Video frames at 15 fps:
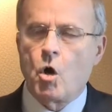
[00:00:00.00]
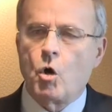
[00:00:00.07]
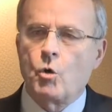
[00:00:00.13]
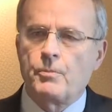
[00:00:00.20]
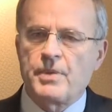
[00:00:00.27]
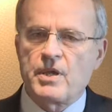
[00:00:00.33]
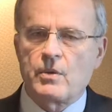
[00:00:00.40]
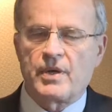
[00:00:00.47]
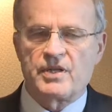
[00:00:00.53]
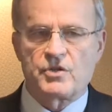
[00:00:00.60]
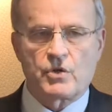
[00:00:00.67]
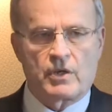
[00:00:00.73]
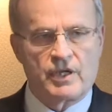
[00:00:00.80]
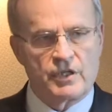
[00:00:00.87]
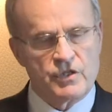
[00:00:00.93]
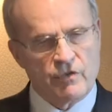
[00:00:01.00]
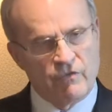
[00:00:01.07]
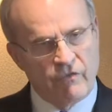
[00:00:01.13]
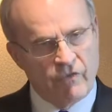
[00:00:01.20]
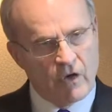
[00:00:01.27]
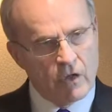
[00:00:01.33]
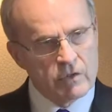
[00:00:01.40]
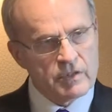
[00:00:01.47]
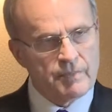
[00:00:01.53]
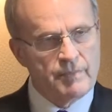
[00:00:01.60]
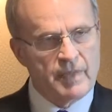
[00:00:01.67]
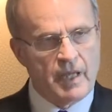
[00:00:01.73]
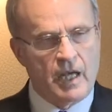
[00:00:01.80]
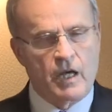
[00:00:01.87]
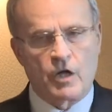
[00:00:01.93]
Opioids are a default
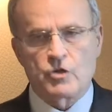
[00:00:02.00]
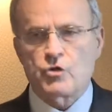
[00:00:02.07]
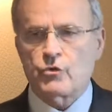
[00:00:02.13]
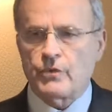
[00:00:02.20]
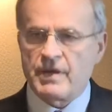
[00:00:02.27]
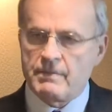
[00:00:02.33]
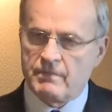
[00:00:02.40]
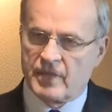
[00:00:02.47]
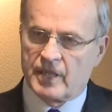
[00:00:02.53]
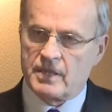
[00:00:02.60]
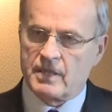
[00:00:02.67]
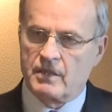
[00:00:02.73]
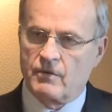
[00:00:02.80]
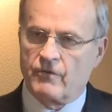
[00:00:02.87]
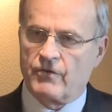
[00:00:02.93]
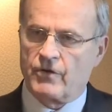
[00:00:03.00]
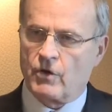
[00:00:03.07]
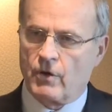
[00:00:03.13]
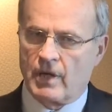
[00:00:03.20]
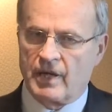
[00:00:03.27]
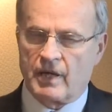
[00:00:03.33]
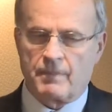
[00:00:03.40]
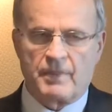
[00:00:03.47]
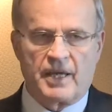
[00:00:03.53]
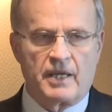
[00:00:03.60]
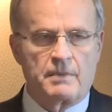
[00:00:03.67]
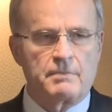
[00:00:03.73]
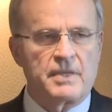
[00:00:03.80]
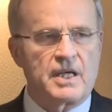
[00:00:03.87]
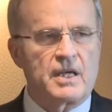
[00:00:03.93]
uh, treatment for chronic
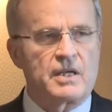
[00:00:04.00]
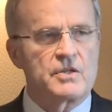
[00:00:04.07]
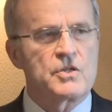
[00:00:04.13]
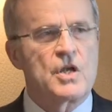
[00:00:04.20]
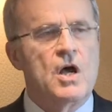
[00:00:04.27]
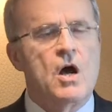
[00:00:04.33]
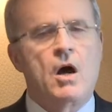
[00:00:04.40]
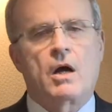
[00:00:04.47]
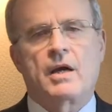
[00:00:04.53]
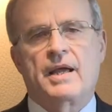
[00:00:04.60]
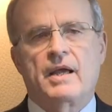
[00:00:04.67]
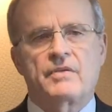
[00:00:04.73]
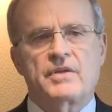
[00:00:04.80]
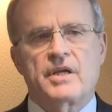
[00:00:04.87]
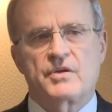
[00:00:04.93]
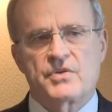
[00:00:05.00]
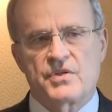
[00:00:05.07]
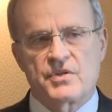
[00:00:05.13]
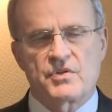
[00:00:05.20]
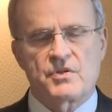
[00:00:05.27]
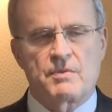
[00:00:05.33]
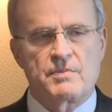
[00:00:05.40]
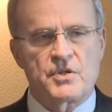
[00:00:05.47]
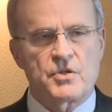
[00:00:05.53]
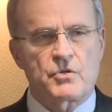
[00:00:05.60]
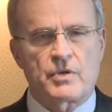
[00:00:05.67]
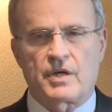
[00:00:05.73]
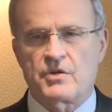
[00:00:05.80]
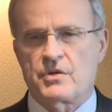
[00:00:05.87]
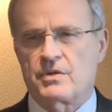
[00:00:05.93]
pain because our healthcare system is
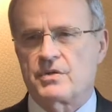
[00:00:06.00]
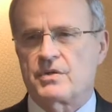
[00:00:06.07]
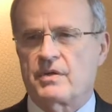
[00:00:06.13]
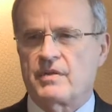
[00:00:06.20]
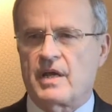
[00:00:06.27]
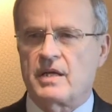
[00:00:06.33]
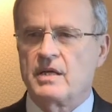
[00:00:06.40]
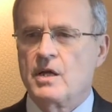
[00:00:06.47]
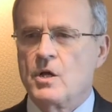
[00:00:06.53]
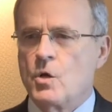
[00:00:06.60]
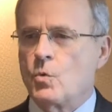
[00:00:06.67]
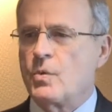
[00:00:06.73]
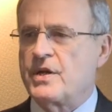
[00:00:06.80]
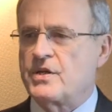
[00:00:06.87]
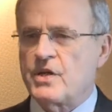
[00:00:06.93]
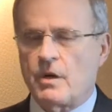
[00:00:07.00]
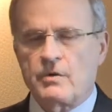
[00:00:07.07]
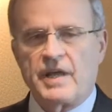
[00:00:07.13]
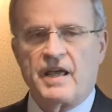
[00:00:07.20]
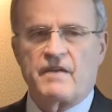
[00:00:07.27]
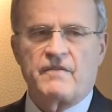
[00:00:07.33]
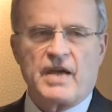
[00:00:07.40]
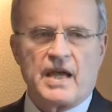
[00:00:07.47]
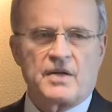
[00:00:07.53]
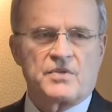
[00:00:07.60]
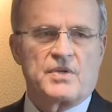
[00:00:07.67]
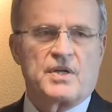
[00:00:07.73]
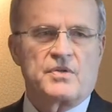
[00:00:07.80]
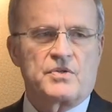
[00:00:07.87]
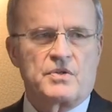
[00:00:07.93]
structured so that we don't have
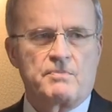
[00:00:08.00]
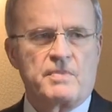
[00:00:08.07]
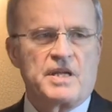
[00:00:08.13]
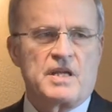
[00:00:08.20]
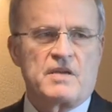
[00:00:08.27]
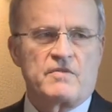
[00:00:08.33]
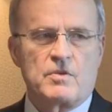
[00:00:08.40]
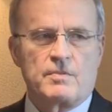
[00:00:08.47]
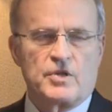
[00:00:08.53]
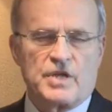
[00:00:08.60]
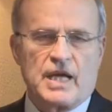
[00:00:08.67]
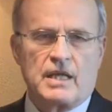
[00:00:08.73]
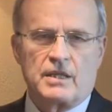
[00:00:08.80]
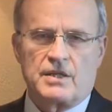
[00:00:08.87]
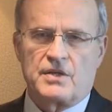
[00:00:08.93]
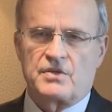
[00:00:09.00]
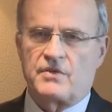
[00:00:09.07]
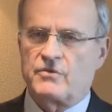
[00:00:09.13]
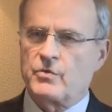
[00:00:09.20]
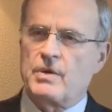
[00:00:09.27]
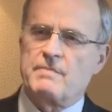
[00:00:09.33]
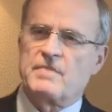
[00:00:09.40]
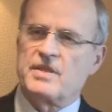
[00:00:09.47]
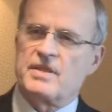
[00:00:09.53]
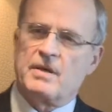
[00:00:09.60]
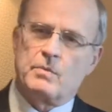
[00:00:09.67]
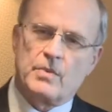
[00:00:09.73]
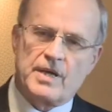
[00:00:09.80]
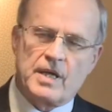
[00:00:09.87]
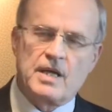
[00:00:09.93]
access to many of the modalities of treatment
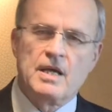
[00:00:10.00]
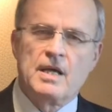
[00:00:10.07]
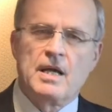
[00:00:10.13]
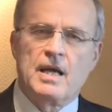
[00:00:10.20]
that we